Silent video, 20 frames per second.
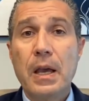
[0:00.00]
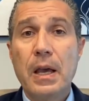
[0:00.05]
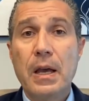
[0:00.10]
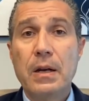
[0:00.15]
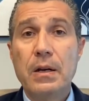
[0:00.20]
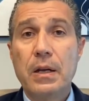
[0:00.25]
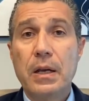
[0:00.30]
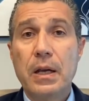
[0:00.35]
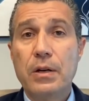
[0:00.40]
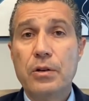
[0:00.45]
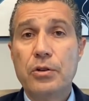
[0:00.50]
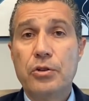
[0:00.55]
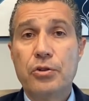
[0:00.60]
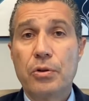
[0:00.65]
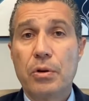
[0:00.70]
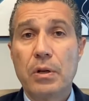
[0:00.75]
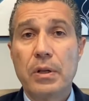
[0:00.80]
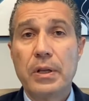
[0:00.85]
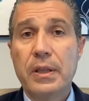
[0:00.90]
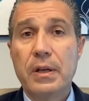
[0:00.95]
And, and
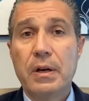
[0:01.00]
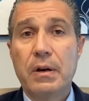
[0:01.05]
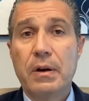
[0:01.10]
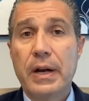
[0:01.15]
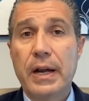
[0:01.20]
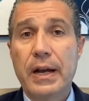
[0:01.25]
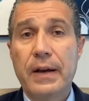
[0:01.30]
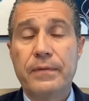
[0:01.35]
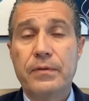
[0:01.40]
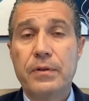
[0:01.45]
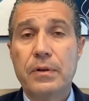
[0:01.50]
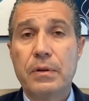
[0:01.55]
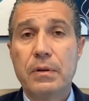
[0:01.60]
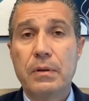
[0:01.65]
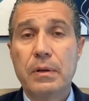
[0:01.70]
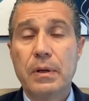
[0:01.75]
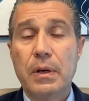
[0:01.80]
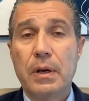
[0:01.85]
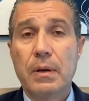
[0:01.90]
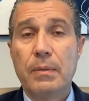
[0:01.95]
shortly
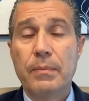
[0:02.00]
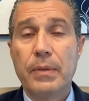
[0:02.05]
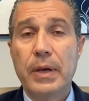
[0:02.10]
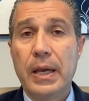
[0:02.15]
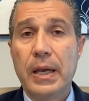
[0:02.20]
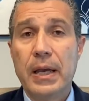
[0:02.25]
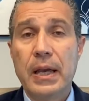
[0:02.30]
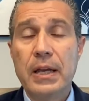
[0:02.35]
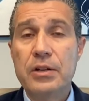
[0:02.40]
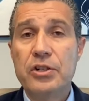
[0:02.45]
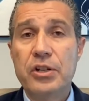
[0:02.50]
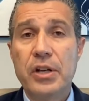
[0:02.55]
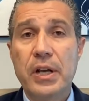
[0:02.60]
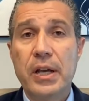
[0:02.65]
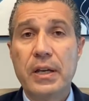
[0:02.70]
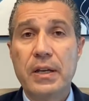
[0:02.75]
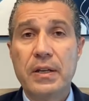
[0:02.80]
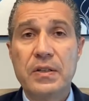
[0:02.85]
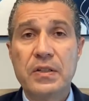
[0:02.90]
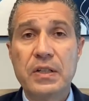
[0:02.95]
thereafter, um,
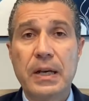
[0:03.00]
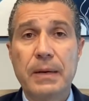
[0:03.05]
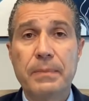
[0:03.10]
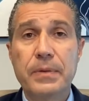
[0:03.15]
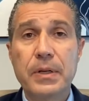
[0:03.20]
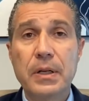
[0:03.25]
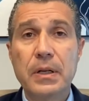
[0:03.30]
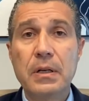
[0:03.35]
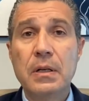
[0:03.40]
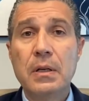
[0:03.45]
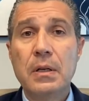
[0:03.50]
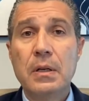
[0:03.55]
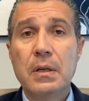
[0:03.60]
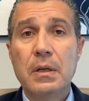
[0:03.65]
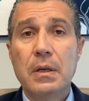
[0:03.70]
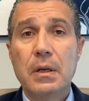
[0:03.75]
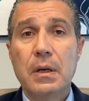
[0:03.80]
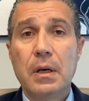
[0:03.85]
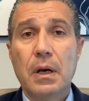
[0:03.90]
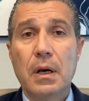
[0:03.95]
AAJ accepted
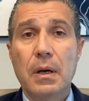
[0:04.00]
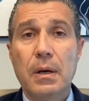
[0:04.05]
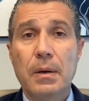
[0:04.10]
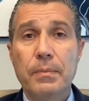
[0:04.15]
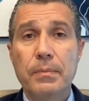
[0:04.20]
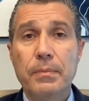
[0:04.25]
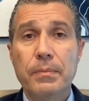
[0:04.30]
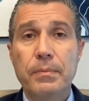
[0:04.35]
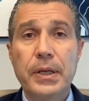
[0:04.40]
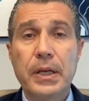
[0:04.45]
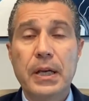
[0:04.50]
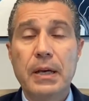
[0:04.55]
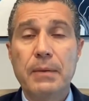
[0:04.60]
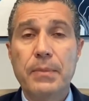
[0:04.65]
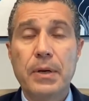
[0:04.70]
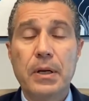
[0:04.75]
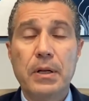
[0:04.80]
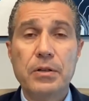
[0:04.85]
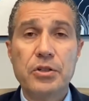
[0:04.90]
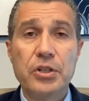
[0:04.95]
uh,
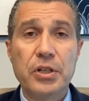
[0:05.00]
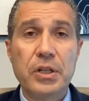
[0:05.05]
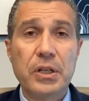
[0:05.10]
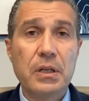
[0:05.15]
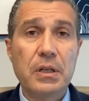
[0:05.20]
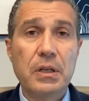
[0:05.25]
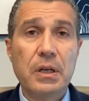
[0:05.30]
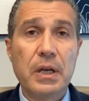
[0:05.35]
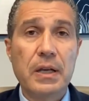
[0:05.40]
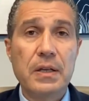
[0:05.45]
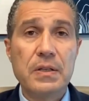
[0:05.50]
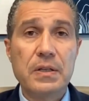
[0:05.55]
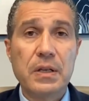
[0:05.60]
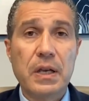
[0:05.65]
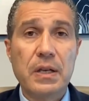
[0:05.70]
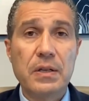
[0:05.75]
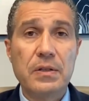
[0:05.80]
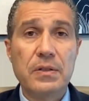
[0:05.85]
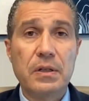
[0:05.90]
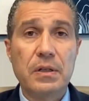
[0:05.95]
PMLG as
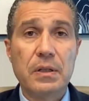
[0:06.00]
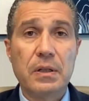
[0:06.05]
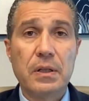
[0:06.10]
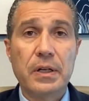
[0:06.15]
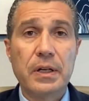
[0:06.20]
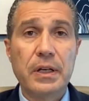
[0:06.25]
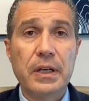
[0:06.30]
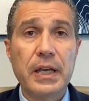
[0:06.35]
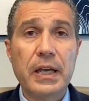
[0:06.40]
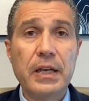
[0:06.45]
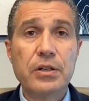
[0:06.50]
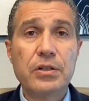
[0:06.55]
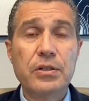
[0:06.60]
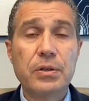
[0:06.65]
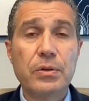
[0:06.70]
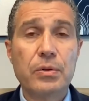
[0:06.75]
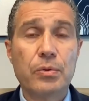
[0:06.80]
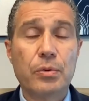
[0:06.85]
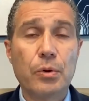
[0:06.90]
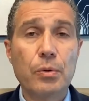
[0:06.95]
as a
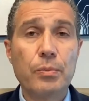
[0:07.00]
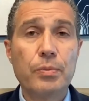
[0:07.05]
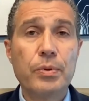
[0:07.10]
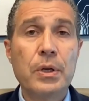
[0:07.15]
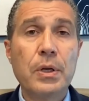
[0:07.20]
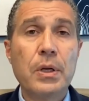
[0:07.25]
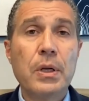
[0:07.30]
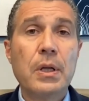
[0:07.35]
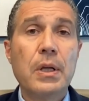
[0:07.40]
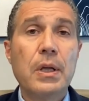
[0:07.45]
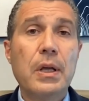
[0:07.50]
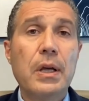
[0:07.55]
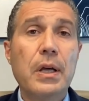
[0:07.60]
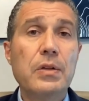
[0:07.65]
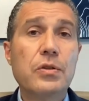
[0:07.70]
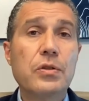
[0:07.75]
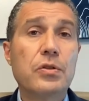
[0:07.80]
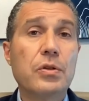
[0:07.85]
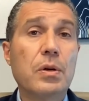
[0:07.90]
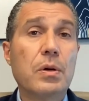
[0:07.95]
litigation group,
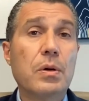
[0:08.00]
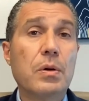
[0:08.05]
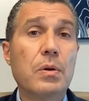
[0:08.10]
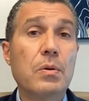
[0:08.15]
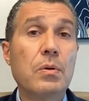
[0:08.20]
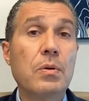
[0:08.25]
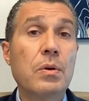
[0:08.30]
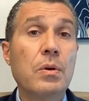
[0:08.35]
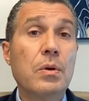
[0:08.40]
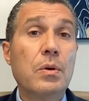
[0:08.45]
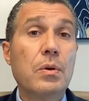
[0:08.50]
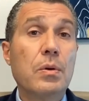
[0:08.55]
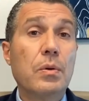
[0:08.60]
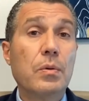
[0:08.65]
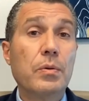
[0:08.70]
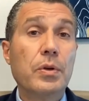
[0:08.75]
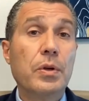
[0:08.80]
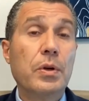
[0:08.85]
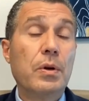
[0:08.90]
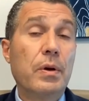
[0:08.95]
and so
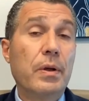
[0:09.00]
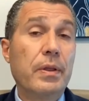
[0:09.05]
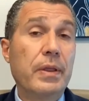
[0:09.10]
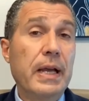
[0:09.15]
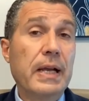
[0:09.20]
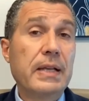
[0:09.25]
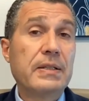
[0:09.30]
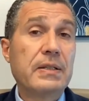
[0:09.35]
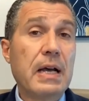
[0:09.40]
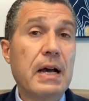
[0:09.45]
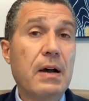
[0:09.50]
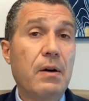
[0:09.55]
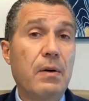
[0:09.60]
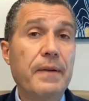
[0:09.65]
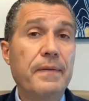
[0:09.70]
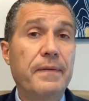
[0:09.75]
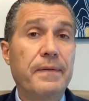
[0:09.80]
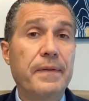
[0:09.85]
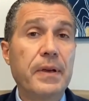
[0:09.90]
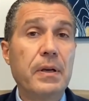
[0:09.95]
you know, and that's how I
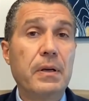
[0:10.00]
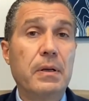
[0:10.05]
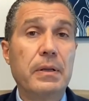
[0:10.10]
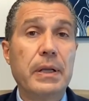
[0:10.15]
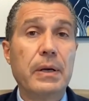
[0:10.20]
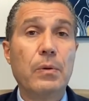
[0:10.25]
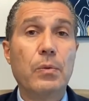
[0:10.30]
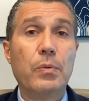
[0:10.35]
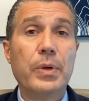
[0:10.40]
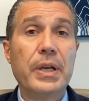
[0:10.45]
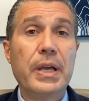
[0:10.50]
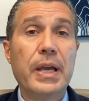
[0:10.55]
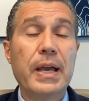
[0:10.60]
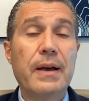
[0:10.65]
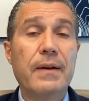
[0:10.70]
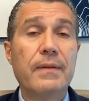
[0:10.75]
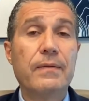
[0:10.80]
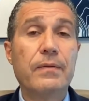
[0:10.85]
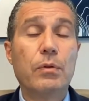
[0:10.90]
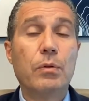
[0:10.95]
feel that we
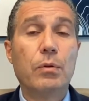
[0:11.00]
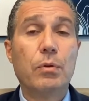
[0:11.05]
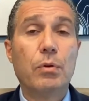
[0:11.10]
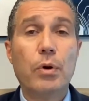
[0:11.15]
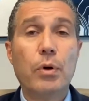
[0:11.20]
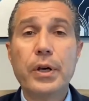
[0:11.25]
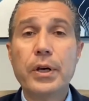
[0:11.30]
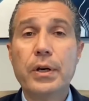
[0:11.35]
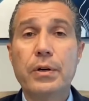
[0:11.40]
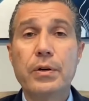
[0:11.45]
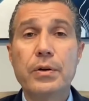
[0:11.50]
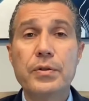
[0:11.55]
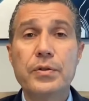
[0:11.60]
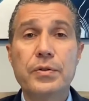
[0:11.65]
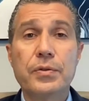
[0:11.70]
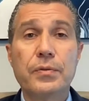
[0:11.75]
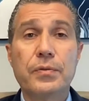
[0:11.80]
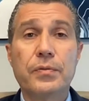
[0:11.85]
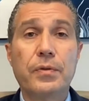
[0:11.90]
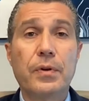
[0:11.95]
have
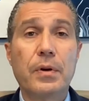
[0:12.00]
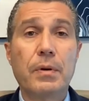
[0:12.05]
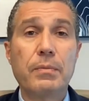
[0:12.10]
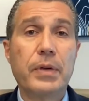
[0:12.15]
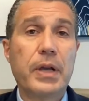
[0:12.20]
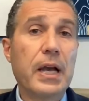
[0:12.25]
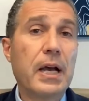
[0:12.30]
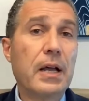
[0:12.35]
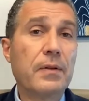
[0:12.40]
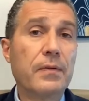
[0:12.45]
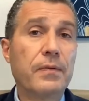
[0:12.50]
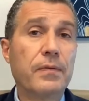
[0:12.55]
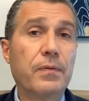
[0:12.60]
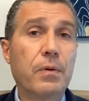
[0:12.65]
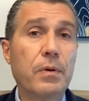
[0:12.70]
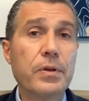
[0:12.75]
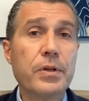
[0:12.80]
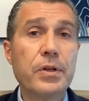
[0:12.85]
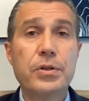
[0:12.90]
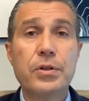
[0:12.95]
lawyers from
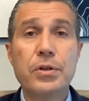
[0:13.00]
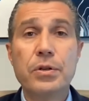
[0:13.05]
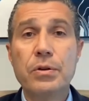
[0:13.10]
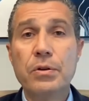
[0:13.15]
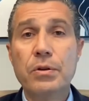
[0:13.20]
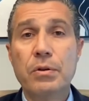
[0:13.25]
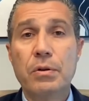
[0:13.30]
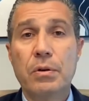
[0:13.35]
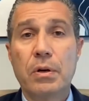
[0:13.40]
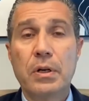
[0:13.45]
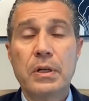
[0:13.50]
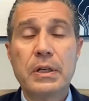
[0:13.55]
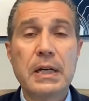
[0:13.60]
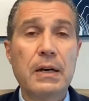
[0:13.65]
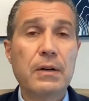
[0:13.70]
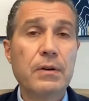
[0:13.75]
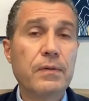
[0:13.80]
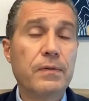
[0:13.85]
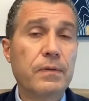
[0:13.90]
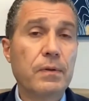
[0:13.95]
California to New York,
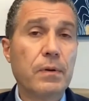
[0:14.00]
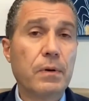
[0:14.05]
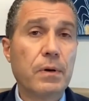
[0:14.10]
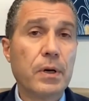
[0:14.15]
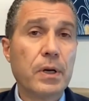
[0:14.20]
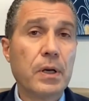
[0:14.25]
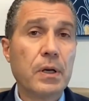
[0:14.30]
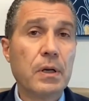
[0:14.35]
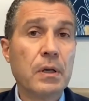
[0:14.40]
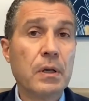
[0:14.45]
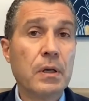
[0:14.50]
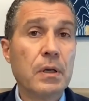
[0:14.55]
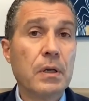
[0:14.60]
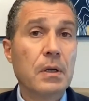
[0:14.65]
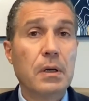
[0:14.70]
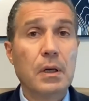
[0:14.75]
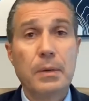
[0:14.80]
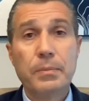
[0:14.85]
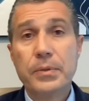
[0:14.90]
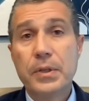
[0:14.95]
down to Florida,
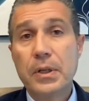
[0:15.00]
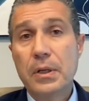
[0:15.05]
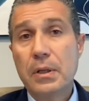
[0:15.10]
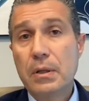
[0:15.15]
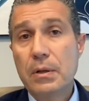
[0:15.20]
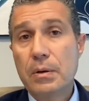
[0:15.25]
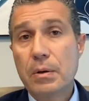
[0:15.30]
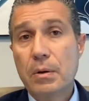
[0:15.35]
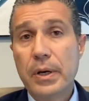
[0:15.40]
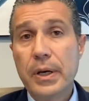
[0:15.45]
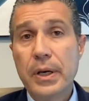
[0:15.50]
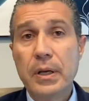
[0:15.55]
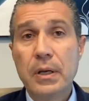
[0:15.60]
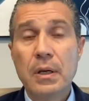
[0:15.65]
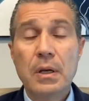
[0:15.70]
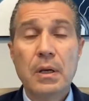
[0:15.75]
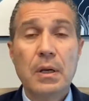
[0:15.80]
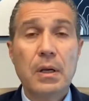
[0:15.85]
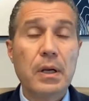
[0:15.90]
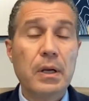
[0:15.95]
up to Illinois,
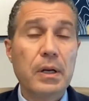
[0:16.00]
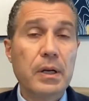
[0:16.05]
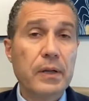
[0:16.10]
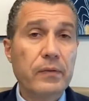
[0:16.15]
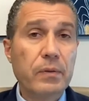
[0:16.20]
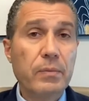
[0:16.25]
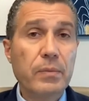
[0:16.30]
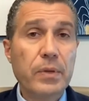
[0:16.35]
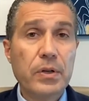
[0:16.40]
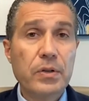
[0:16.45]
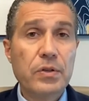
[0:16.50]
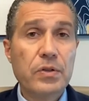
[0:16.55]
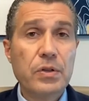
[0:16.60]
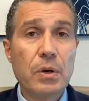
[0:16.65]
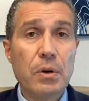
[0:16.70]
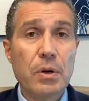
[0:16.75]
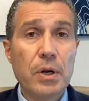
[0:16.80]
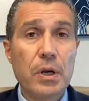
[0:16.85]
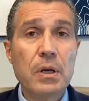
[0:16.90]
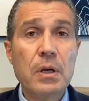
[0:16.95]
and even
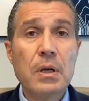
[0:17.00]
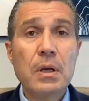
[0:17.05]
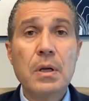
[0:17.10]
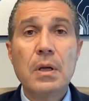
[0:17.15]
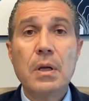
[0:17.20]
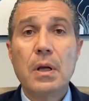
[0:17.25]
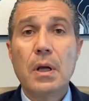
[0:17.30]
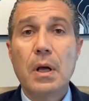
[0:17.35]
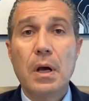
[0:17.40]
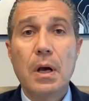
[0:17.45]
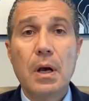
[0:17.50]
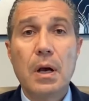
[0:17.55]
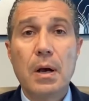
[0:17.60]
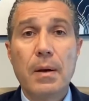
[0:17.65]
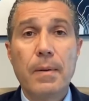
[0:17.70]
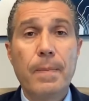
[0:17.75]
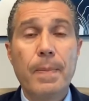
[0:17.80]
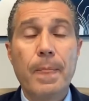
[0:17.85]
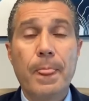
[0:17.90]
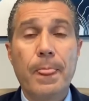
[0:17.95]
Minnesota,
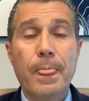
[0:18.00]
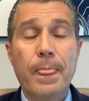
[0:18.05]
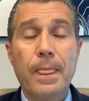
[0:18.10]
um,